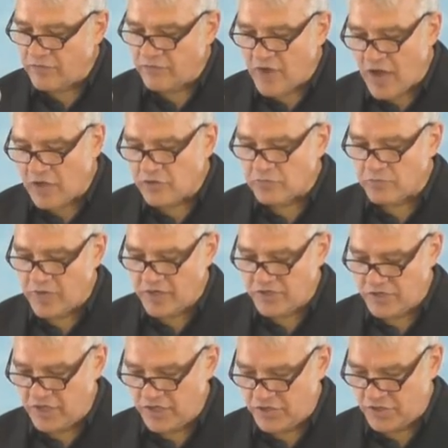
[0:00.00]
have followed my
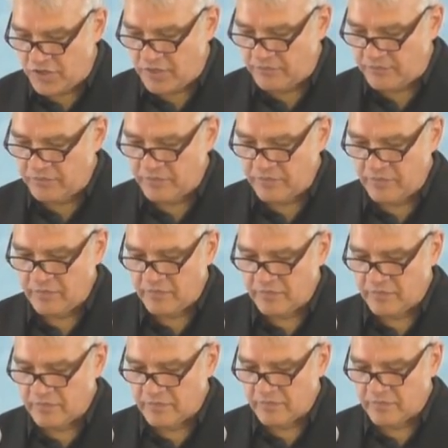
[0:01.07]
teaching.
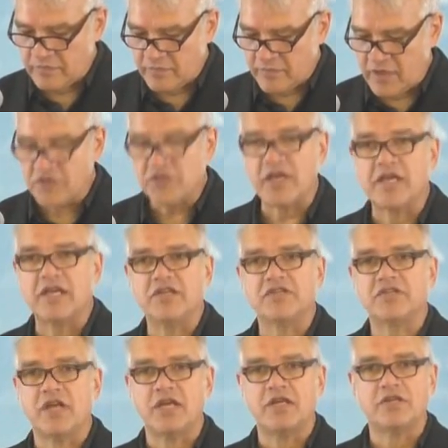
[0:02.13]
It's like
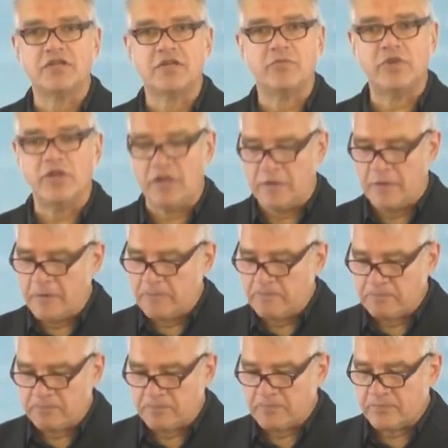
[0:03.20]
he's saying to Timothy,
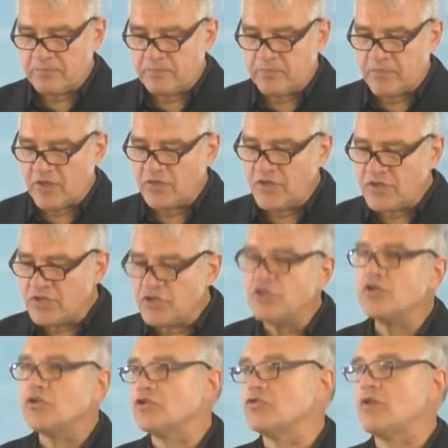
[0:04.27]
this
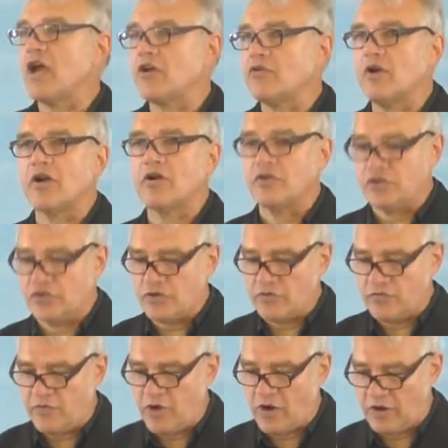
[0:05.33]
is your track record
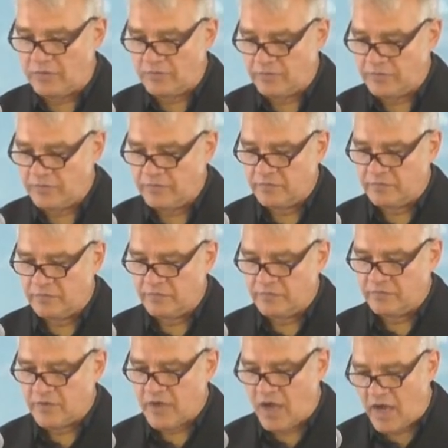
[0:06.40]
so far.
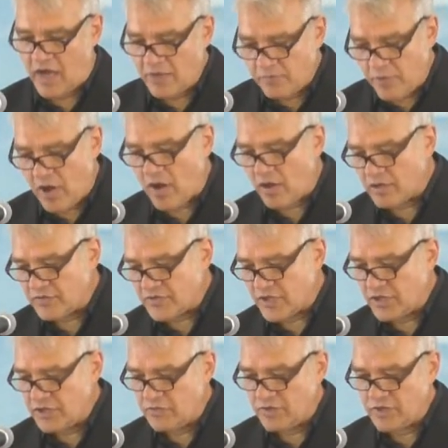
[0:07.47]
I, Paul, have
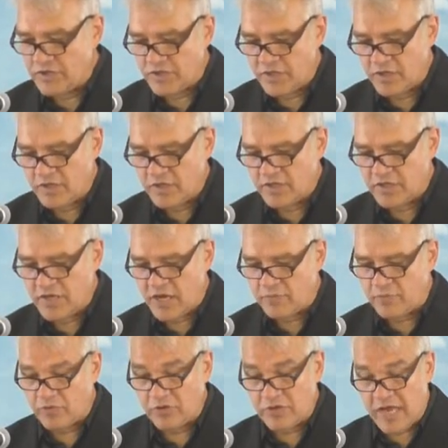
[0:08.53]
set you an
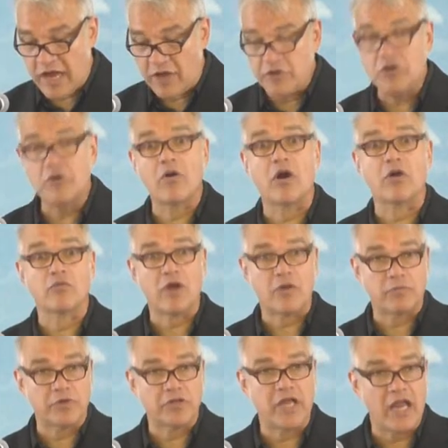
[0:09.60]
example, and now you are
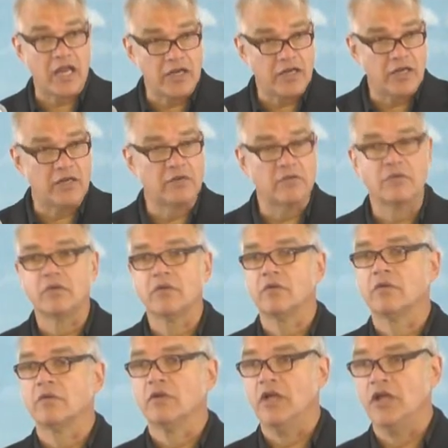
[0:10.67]
replicating it
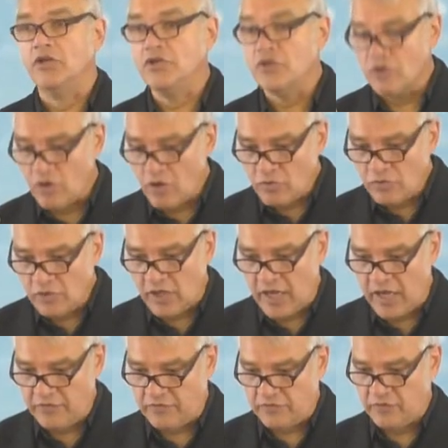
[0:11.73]
in your own
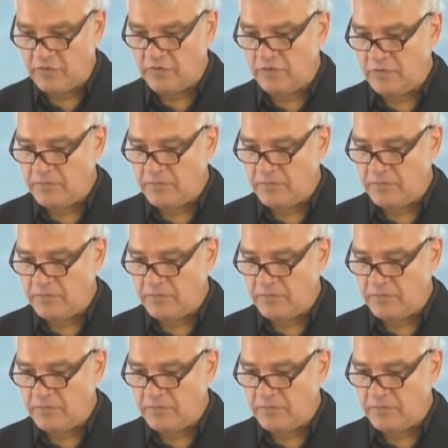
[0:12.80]
life.